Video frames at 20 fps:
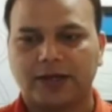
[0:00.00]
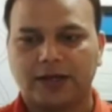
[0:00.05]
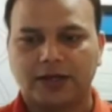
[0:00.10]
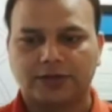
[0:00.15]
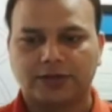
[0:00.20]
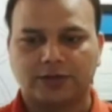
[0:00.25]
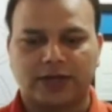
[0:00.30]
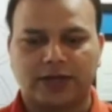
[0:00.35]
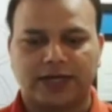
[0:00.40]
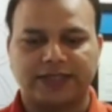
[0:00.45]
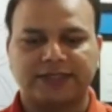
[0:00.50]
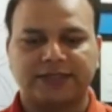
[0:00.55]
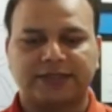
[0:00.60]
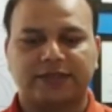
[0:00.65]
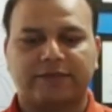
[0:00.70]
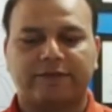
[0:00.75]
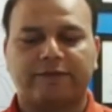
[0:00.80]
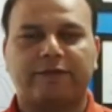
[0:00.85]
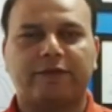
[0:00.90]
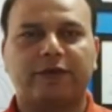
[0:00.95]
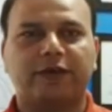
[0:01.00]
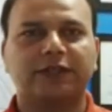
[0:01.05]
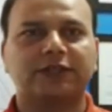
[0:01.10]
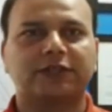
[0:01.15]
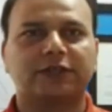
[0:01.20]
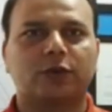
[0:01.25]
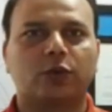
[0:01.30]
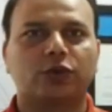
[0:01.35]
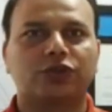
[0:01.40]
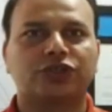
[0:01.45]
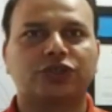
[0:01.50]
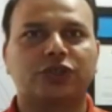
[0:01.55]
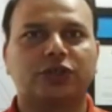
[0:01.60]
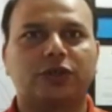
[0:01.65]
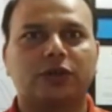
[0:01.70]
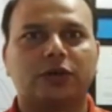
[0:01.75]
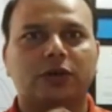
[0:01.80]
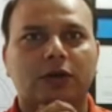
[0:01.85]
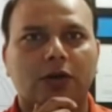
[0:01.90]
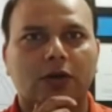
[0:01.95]
So guys, the first
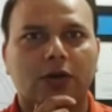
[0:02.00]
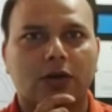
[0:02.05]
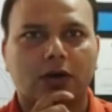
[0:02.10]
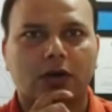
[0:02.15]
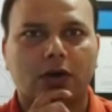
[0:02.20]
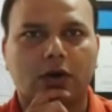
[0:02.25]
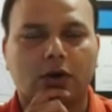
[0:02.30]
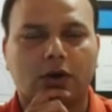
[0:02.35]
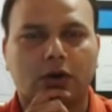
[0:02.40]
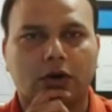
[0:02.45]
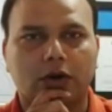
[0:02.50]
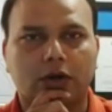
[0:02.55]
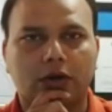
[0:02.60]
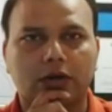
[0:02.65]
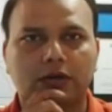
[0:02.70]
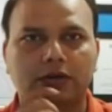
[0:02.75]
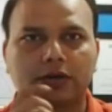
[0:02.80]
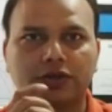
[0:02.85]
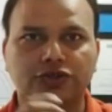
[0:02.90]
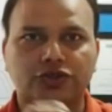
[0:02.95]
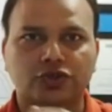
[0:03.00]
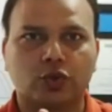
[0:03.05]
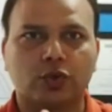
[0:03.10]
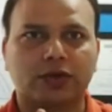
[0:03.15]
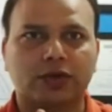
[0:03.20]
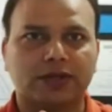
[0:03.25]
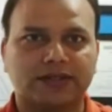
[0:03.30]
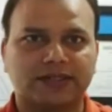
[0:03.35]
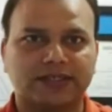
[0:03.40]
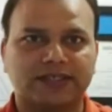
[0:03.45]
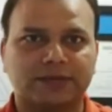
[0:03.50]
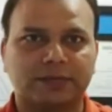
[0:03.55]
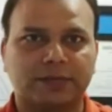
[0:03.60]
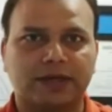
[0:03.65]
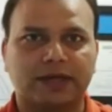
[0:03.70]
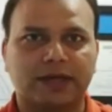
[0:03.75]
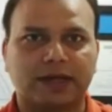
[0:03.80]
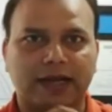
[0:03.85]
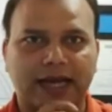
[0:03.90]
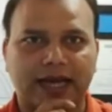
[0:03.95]
question on the shoulder
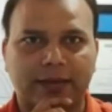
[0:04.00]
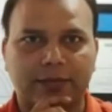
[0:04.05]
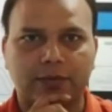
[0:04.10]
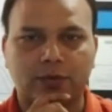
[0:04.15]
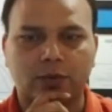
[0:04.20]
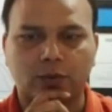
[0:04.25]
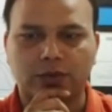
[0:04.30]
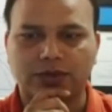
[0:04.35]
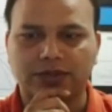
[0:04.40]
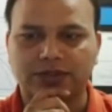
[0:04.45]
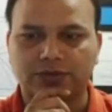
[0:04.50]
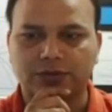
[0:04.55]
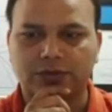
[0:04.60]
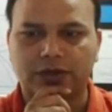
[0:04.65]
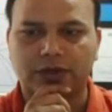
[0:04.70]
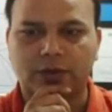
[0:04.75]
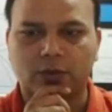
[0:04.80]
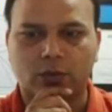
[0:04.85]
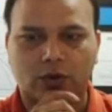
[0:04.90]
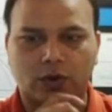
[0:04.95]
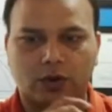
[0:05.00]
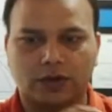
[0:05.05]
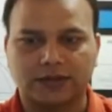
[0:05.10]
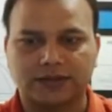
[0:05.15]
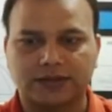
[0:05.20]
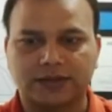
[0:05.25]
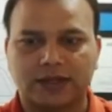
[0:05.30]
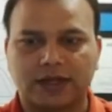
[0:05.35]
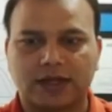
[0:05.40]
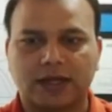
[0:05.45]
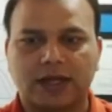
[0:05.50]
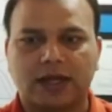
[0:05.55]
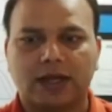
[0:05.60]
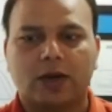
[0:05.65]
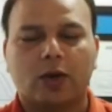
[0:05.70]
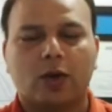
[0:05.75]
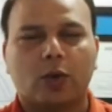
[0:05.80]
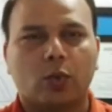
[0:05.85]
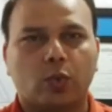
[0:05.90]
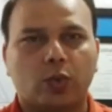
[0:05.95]
assessment lab quiz today was,
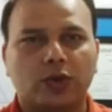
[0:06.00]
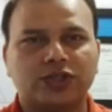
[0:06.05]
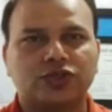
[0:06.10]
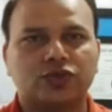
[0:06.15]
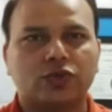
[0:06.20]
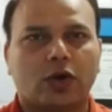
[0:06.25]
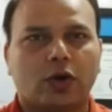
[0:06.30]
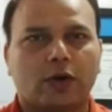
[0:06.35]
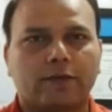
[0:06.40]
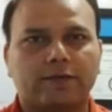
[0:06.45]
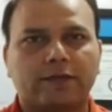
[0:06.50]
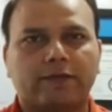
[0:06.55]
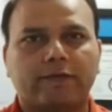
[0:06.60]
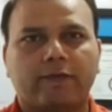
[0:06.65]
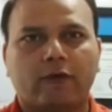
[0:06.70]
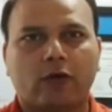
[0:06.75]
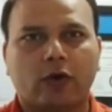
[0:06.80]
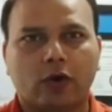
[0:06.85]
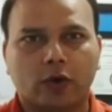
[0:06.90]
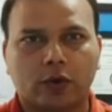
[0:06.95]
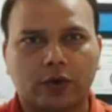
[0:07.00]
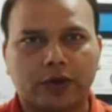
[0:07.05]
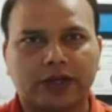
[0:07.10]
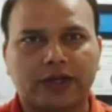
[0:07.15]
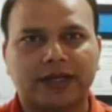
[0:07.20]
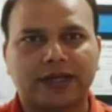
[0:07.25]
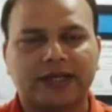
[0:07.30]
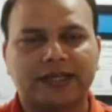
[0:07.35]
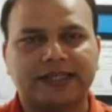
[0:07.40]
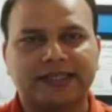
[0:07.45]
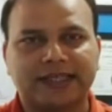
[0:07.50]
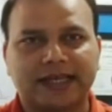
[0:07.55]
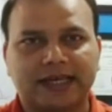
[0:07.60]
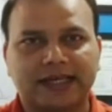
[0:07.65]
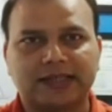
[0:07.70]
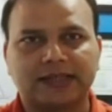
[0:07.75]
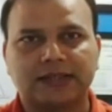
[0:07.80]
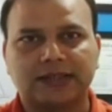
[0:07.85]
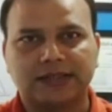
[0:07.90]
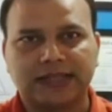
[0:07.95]
which of the following is
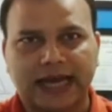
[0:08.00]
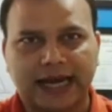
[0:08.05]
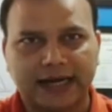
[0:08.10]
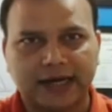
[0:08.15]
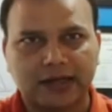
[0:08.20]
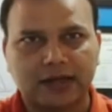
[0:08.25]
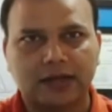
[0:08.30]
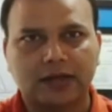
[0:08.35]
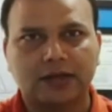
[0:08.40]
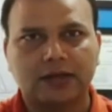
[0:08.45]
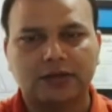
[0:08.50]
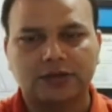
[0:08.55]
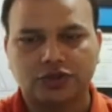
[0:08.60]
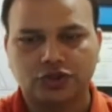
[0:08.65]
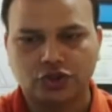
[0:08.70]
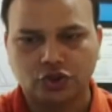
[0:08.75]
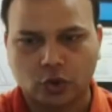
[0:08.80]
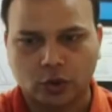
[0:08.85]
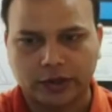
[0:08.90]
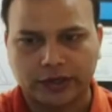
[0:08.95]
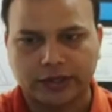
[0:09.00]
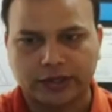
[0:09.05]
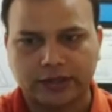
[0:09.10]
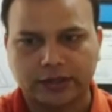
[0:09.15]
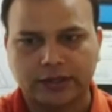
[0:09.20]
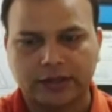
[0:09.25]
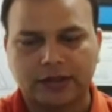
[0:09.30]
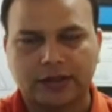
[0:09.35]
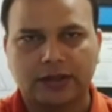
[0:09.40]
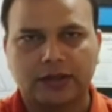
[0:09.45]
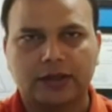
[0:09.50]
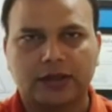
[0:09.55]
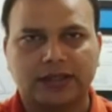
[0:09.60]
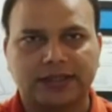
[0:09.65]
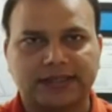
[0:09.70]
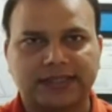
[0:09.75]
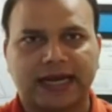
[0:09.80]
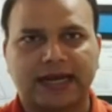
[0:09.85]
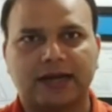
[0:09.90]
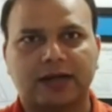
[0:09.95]
a saddle joint? A
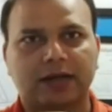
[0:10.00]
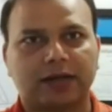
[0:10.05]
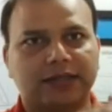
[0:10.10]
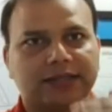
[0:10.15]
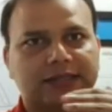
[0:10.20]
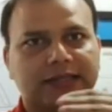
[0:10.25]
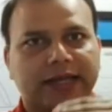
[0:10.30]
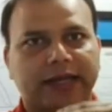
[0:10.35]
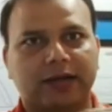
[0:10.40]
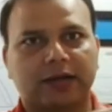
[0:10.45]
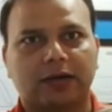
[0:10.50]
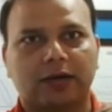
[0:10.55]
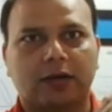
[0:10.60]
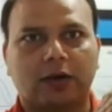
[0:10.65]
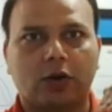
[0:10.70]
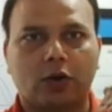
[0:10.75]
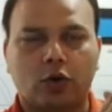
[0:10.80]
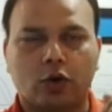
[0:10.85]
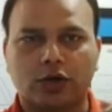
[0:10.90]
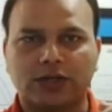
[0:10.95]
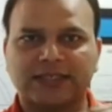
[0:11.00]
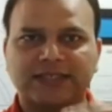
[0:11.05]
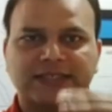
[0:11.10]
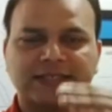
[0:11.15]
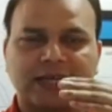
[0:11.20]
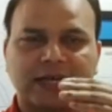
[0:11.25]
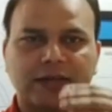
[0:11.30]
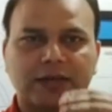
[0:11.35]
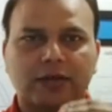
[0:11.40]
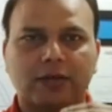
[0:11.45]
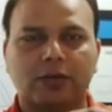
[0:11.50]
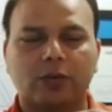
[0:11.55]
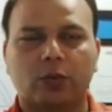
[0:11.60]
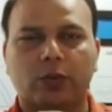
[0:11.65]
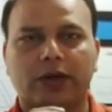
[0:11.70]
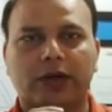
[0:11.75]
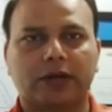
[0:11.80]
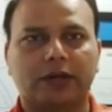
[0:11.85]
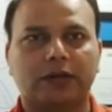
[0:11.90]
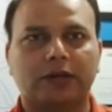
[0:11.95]
saddle is like a horse saddle
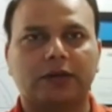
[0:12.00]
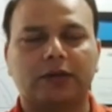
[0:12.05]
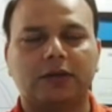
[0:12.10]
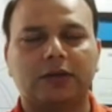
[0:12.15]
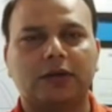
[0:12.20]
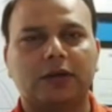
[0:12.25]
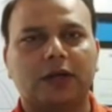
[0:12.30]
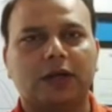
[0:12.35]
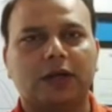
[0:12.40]
where the